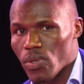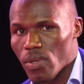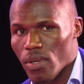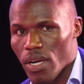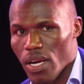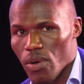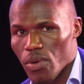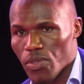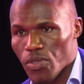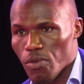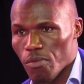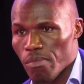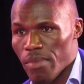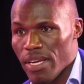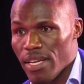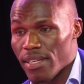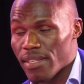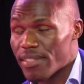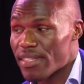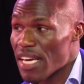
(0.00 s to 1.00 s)
Keruso
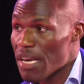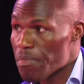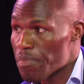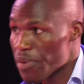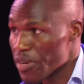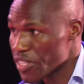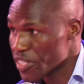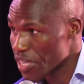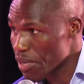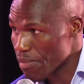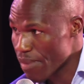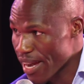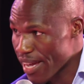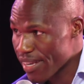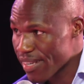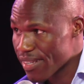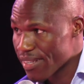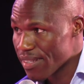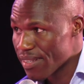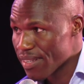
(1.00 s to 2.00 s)
means a preacher
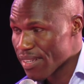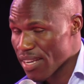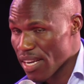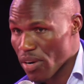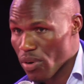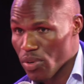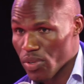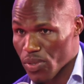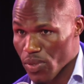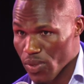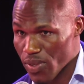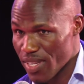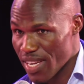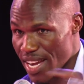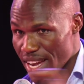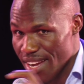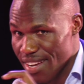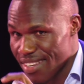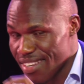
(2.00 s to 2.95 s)
man. Keruso, yeah.